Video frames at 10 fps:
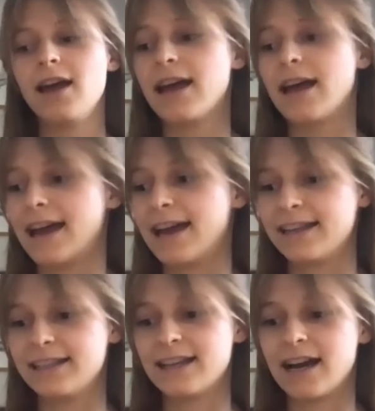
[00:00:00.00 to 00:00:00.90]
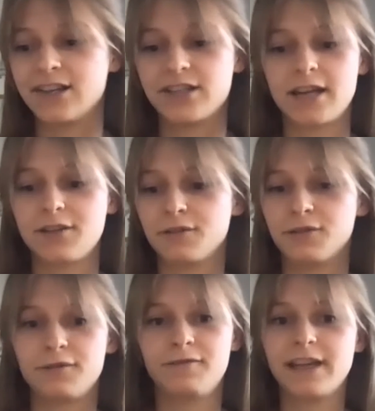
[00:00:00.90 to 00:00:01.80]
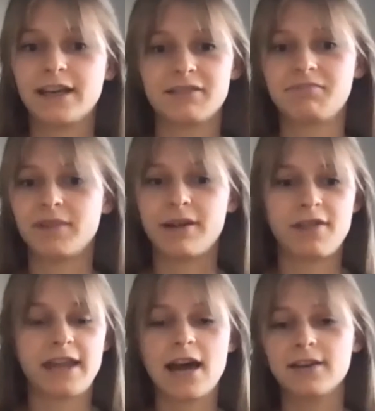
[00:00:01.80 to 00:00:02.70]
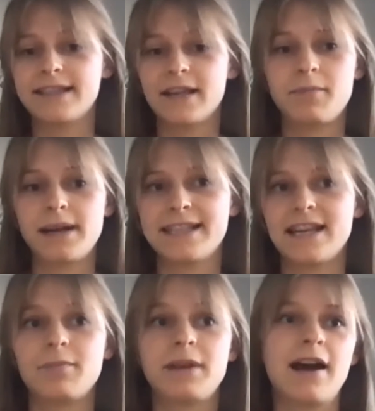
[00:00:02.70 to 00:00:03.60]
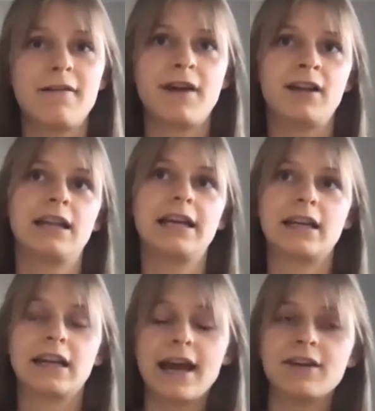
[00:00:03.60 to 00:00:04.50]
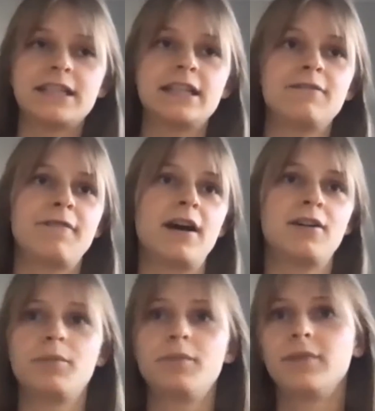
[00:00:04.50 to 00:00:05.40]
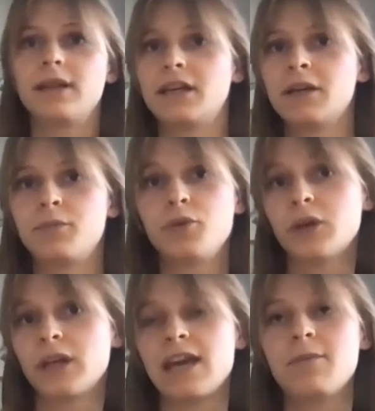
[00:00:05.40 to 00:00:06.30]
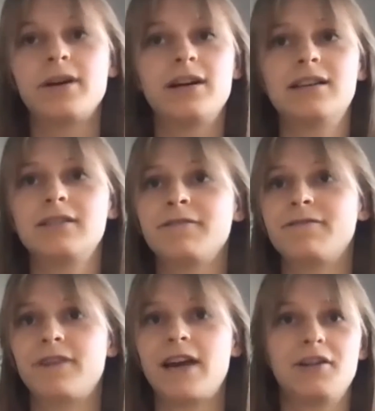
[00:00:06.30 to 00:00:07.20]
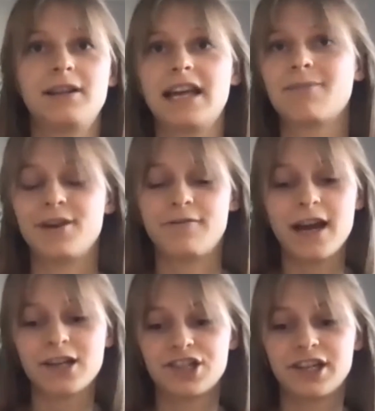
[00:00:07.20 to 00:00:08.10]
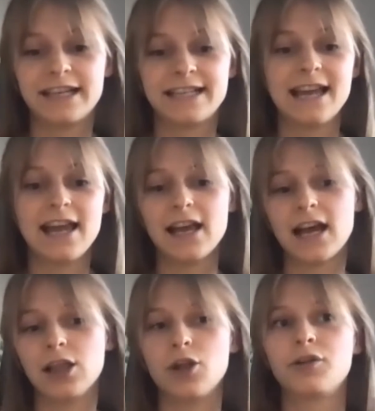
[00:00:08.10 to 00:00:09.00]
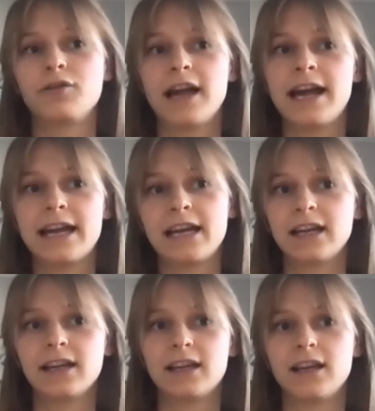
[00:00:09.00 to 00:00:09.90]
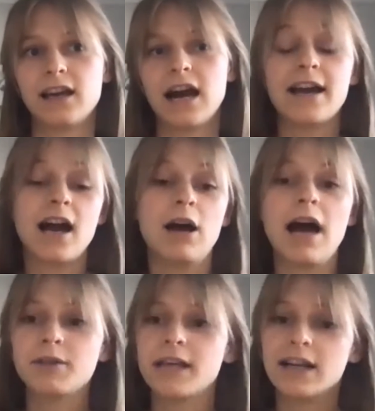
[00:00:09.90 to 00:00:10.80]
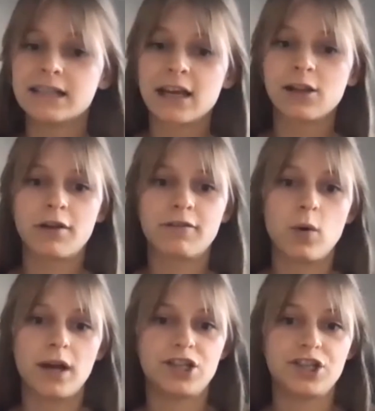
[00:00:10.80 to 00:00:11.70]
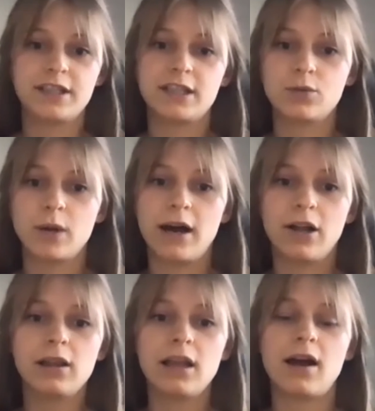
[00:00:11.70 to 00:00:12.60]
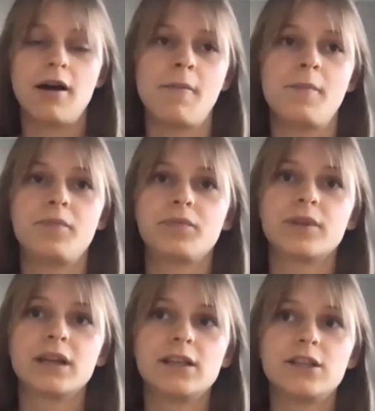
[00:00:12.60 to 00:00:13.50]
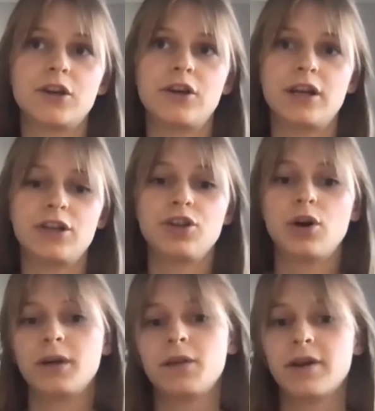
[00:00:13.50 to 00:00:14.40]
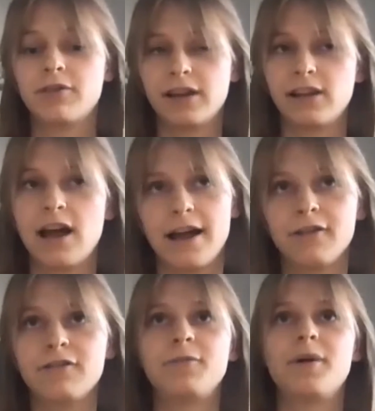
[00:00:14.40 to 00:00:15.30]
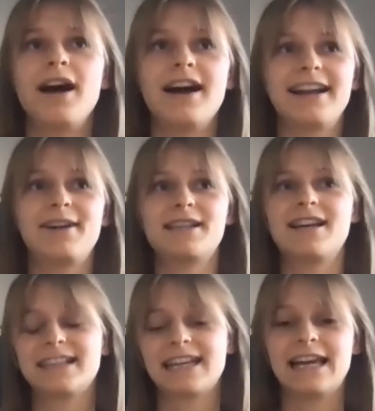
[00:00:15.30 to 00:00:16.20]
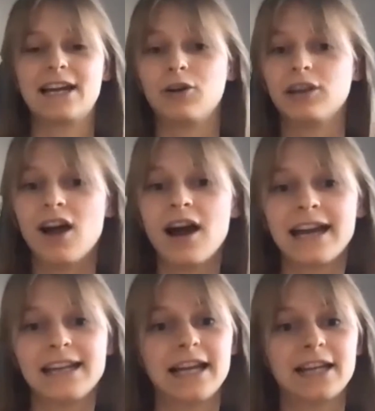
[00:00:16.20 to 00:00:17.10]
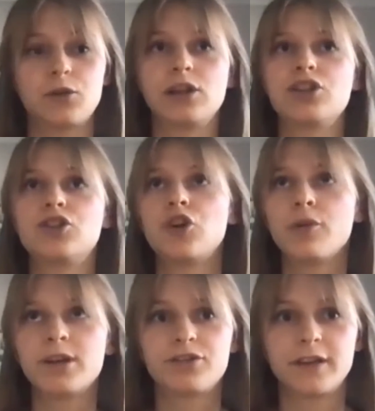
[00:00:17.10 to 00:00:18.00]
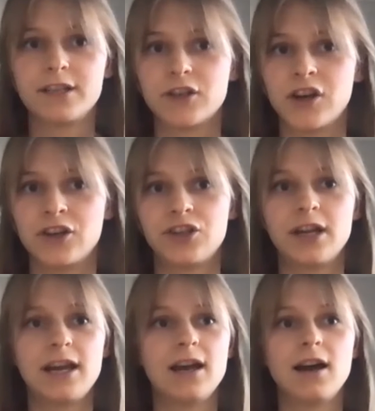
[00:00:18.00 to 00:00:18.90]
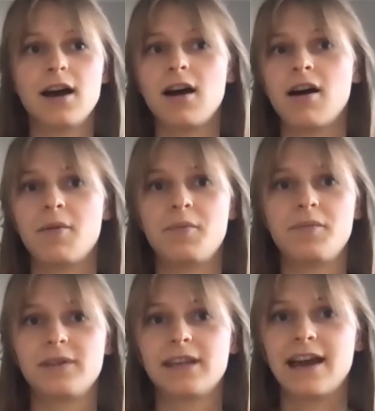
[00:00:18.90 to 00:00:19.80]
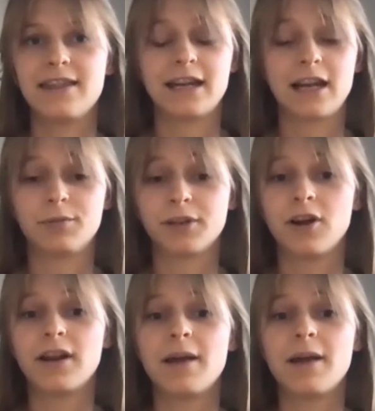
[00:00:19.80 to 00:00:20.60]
And I just had to figure everything out step by step. Yeah, I found like an accountant, found a bookkeeper, found like manufacturers, a lot of like I was asking a lot of questions as well. So I knew no one in my real life, but I was asking like online, like doing so much research. Yeah, and that helped a lot.